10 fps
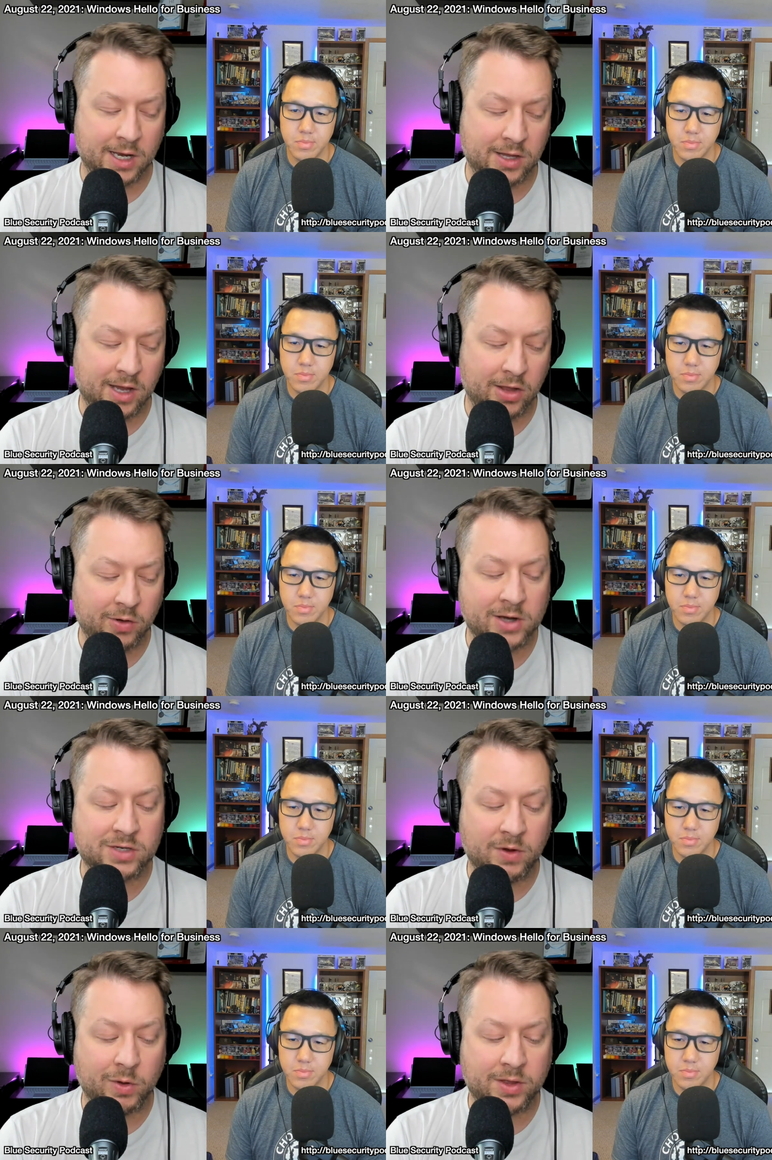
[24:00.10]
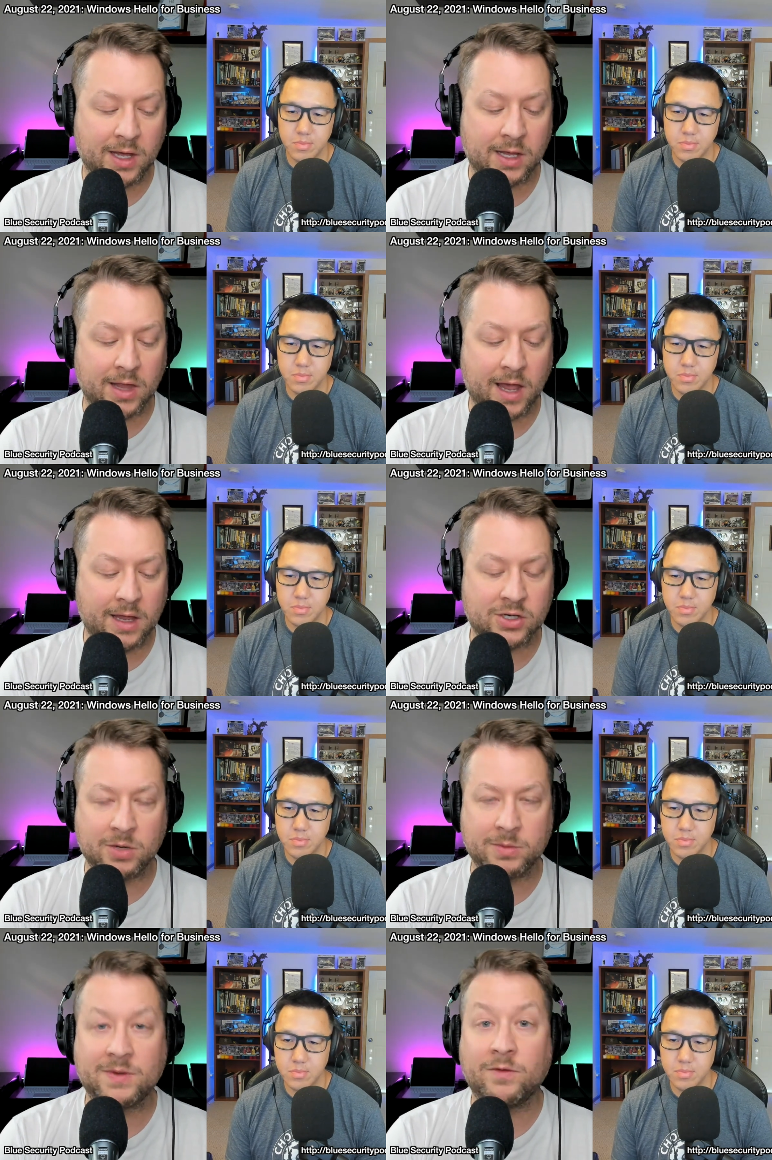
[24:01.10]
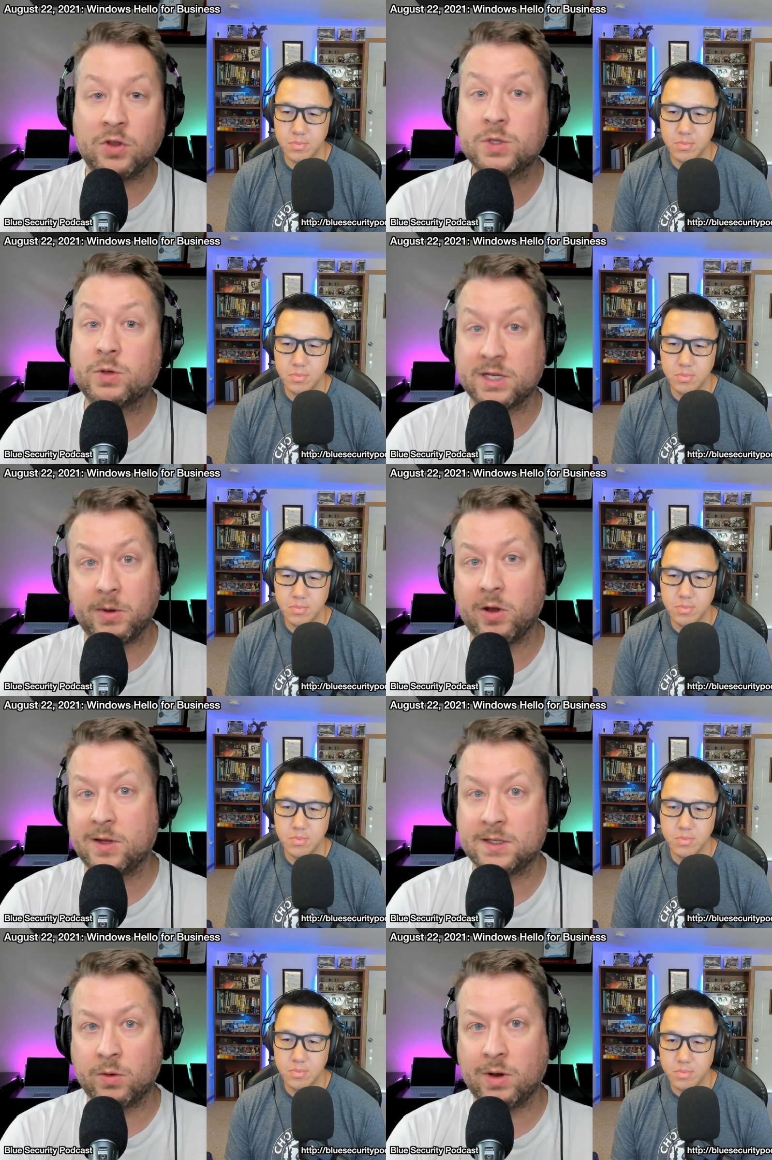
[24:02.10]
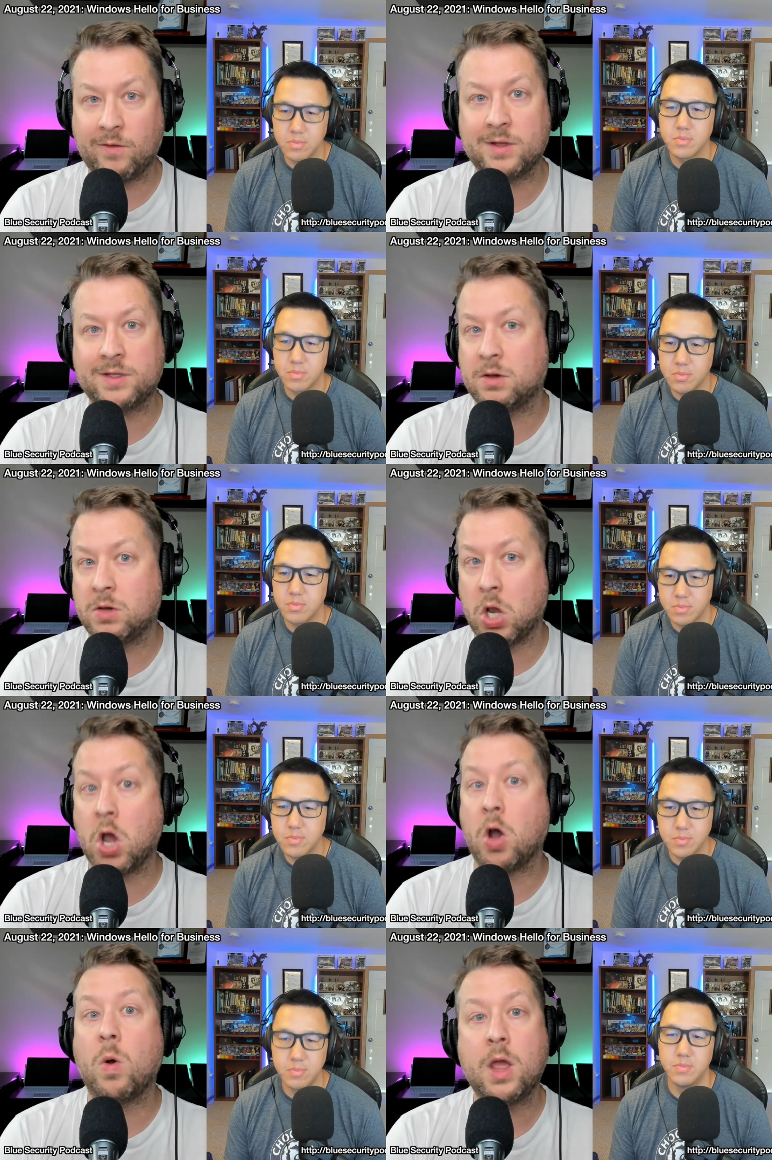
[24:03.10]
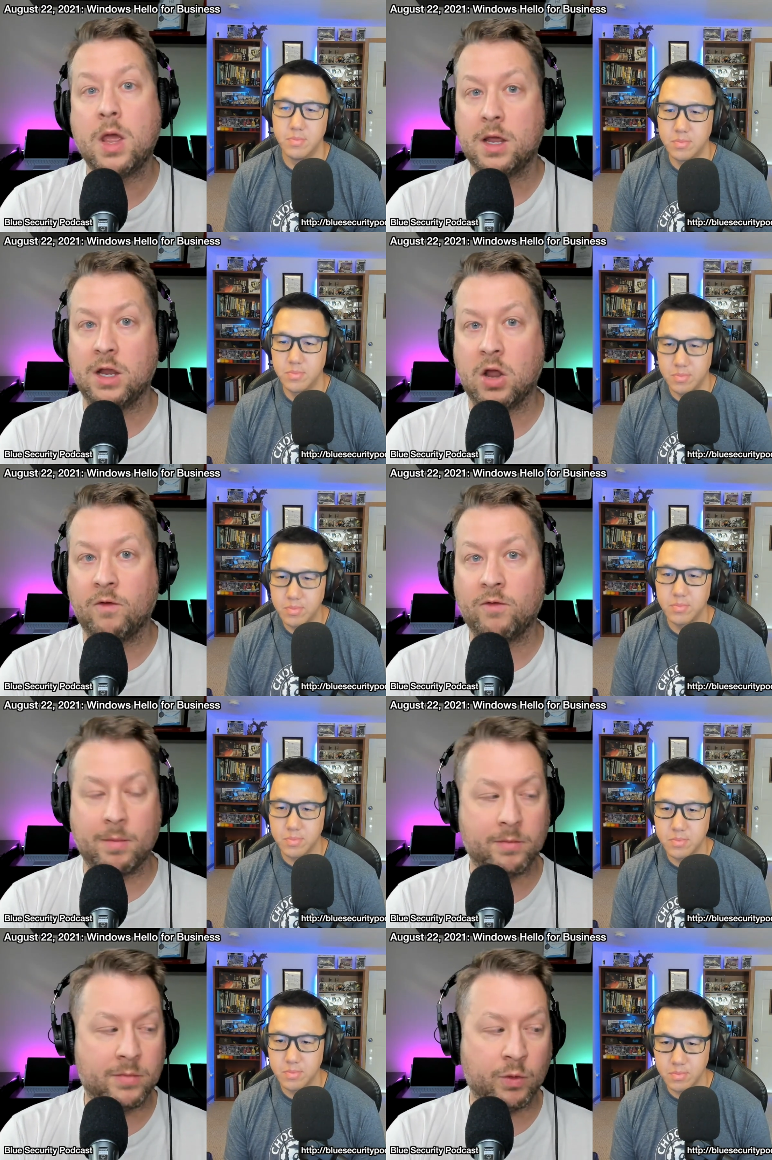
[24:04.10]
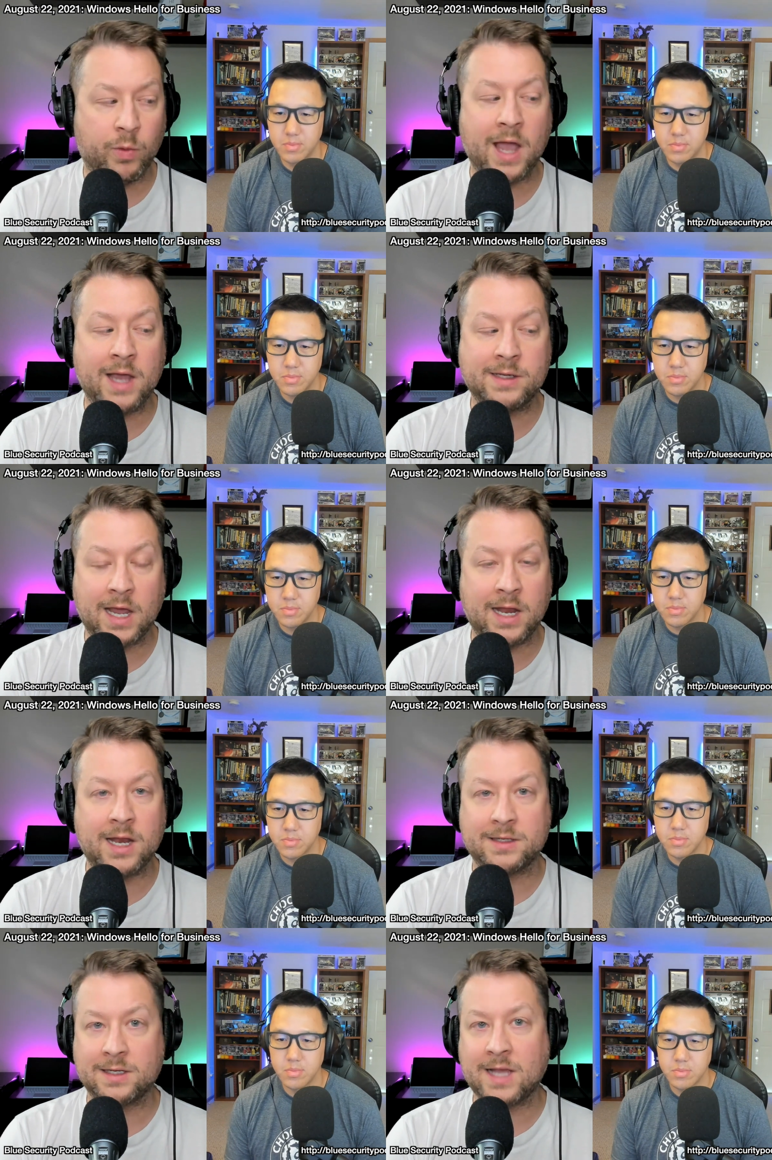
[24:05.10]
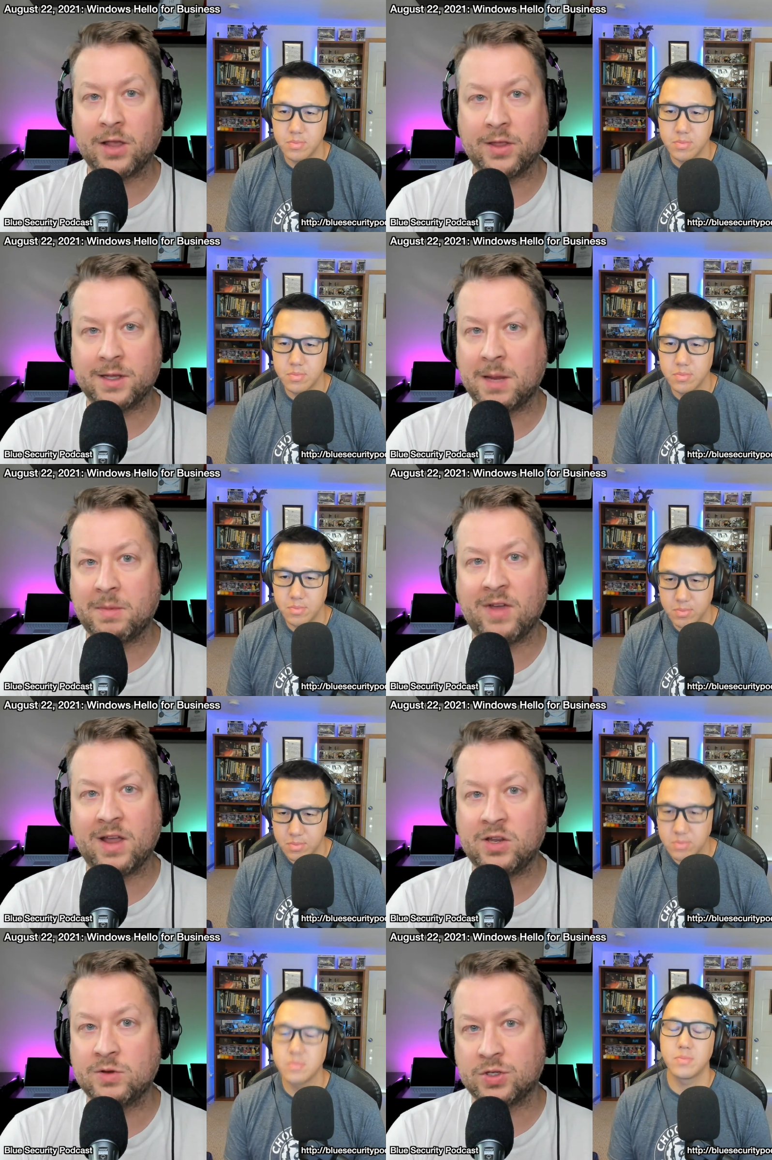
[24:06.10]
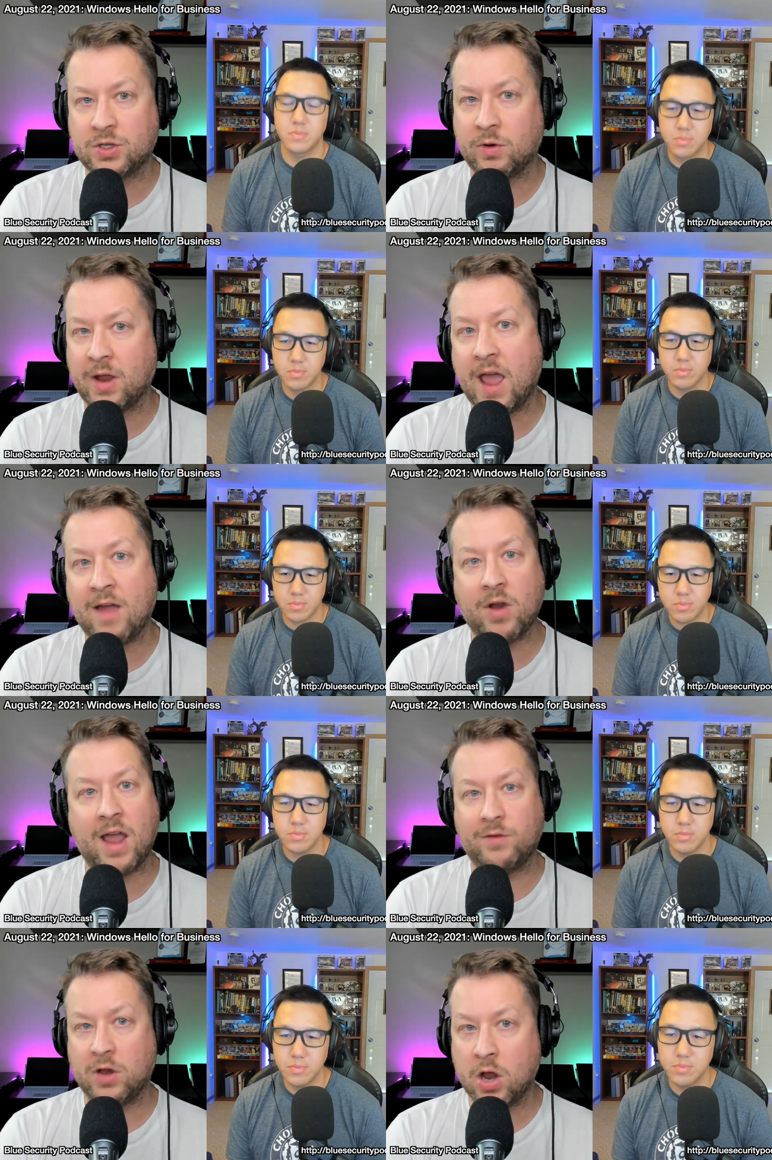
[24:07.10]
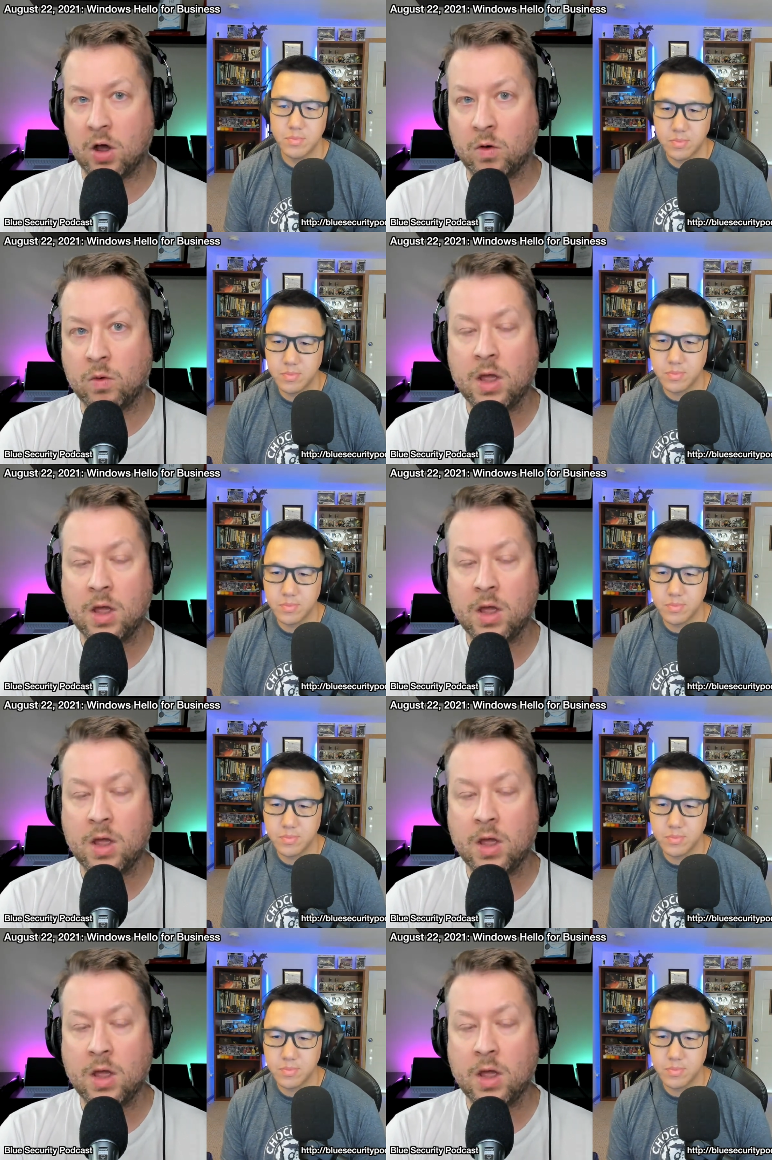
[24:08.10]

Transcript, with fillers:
Speaker 1: it in the other direction of you were thinking like in terms of user experience, is there a difference? And no, you know, from the way I sign in is exactly the same. In fact, users don't ever have to know